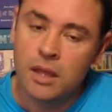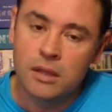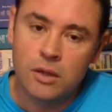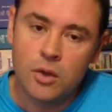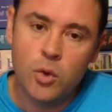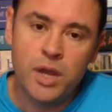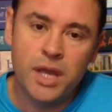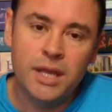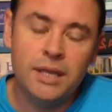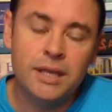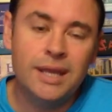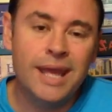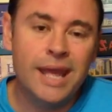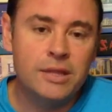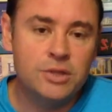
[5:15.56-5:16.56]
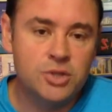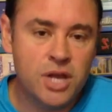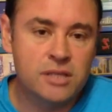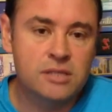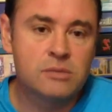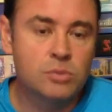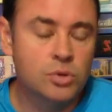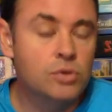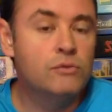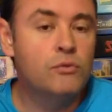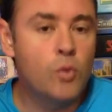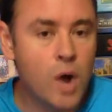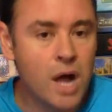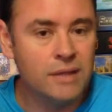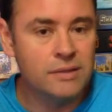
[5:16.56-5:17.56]
The queen can just
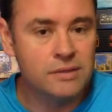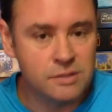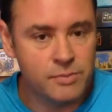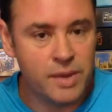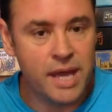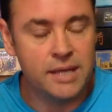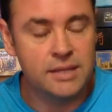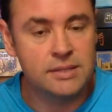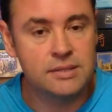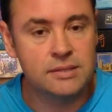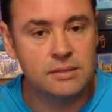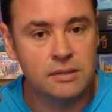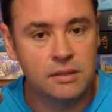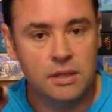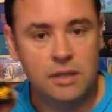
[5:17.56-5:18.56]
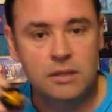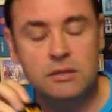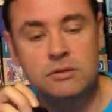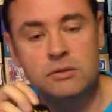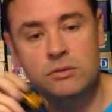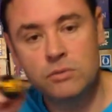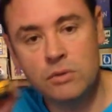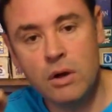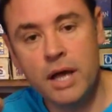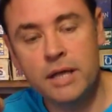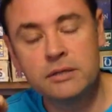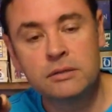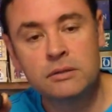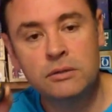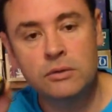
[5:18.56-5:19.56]
move 1 space either to the
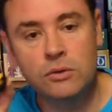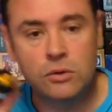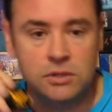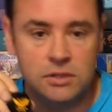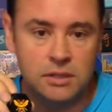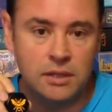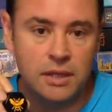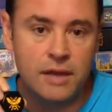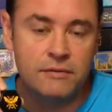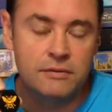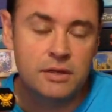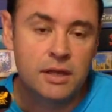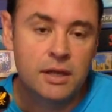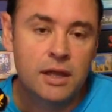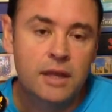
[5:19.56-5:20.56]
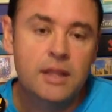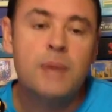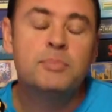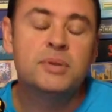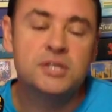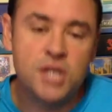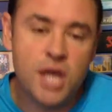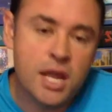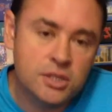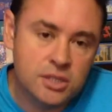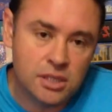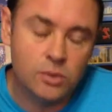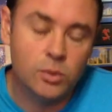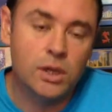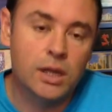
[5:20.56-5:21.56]
right or to the left. And that
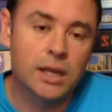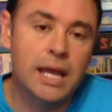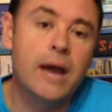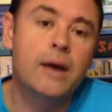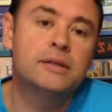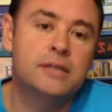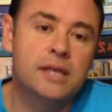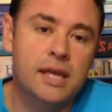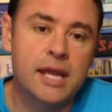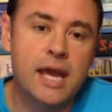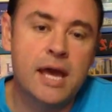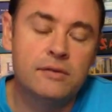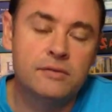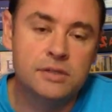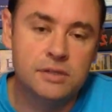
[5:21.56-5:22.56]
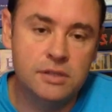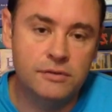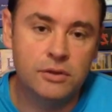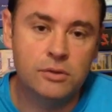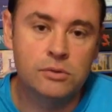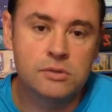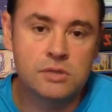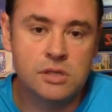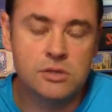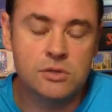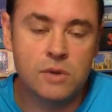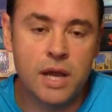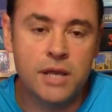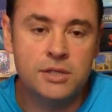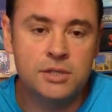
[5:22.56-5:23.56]
potentially will allow it to get out of a difficult
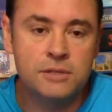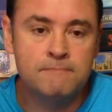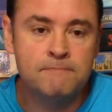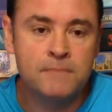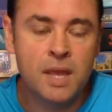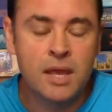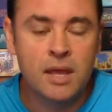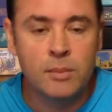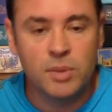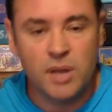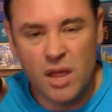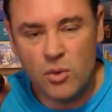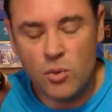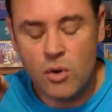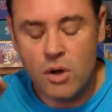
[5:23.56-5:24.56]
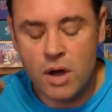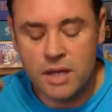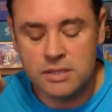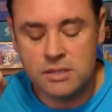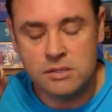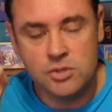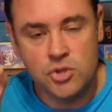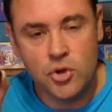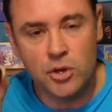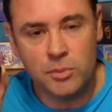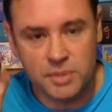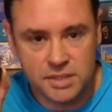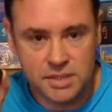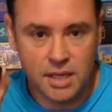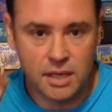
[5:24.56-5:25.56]
situation, but otherwise not a
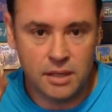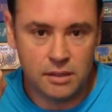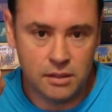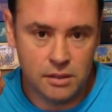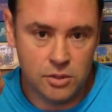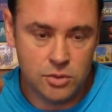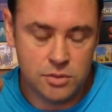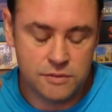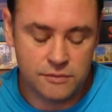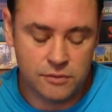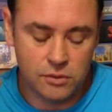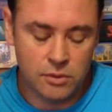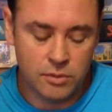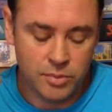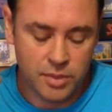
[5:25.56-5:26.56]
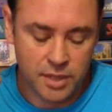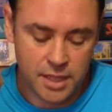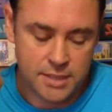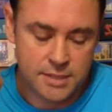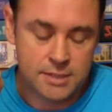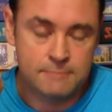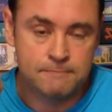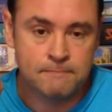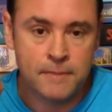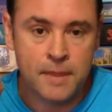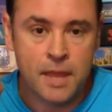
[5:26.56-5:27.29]
particularly useful piece.